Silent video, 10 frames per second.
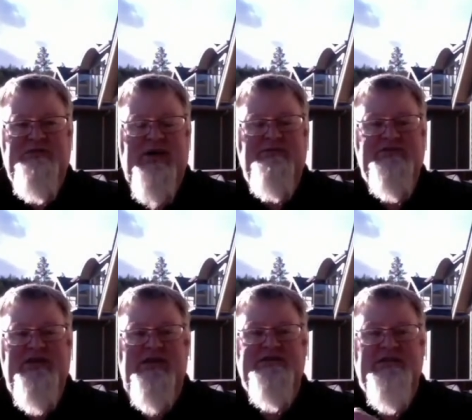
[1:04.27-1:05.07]
Bible
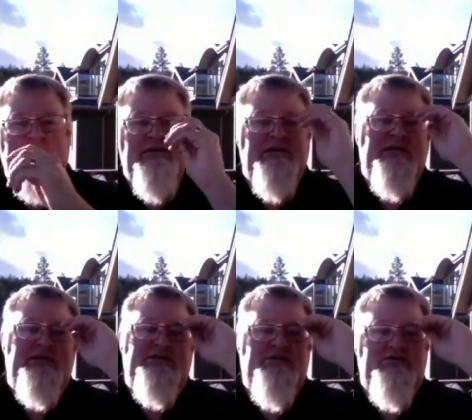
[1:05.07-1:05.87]
studies.
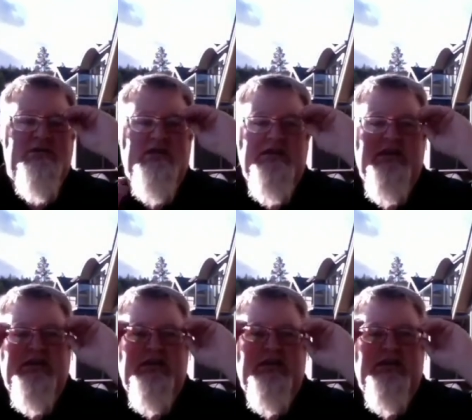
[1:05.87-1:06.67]
So I was thinking that
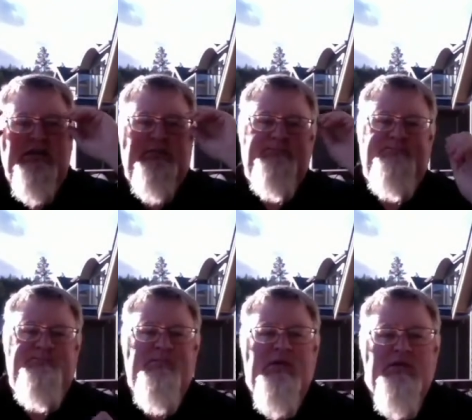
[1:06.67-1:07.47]
the, um,
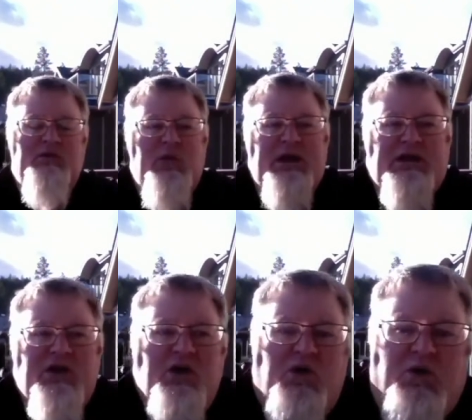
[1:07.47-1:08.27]
the way to
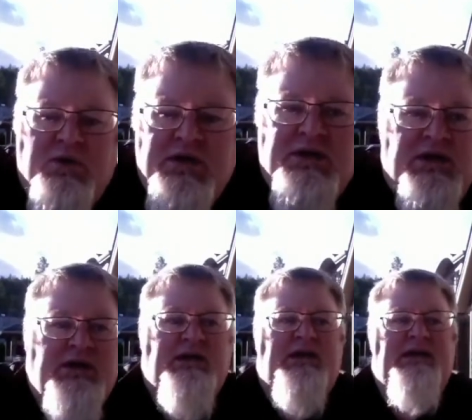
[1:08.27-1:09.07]
go
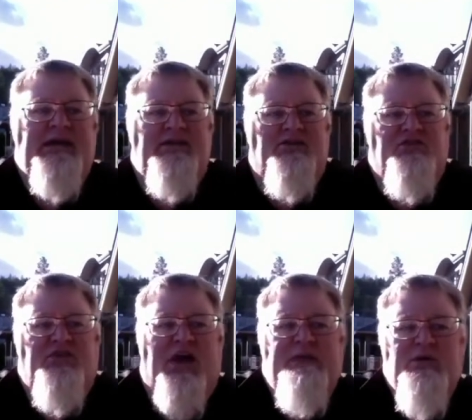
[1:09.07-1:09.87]
is
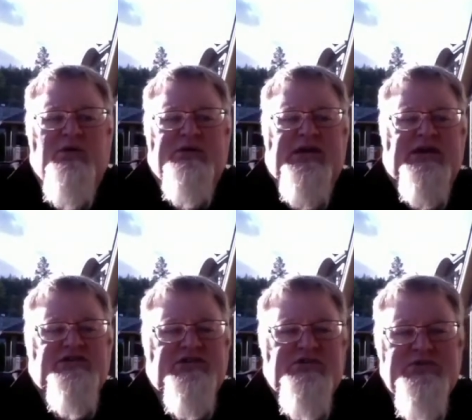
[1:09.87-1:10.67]
I'm going to
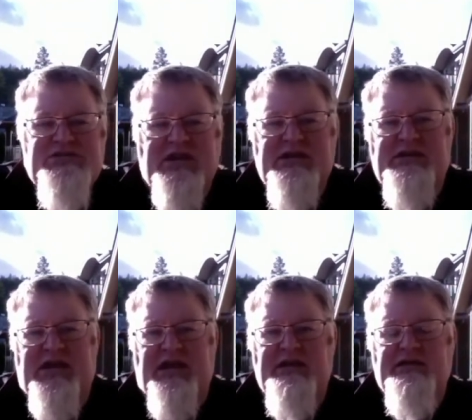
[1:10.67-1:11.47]
actually do a study
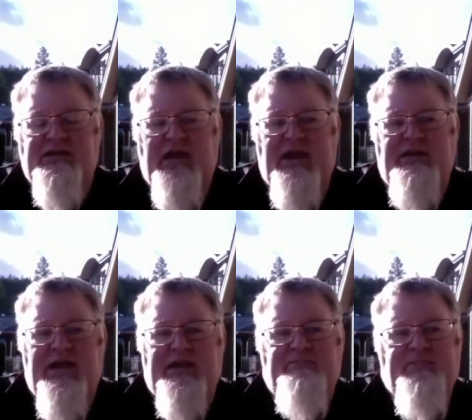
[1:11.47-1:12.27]
today, and
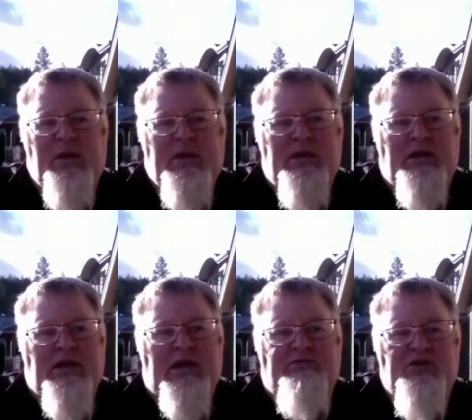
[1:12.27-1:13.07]
then
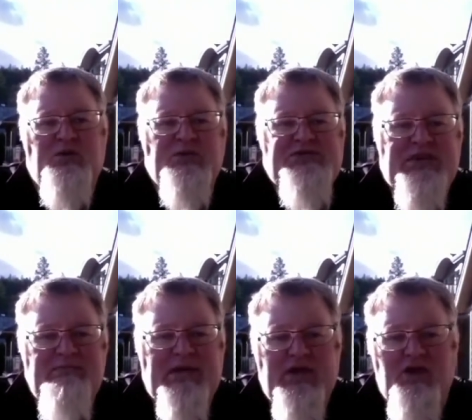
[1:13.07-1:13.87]
if you will send
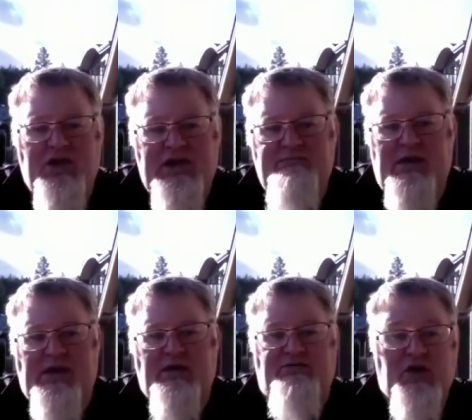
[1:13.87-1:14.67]
me your
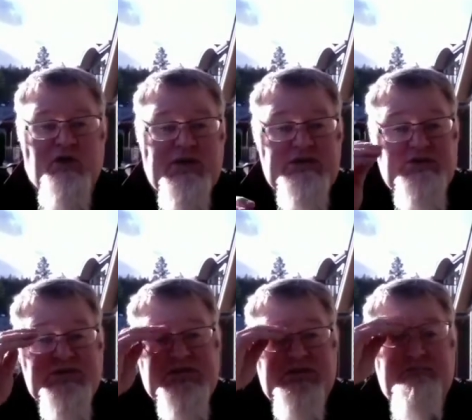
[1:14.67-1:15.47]
email, if you're interested in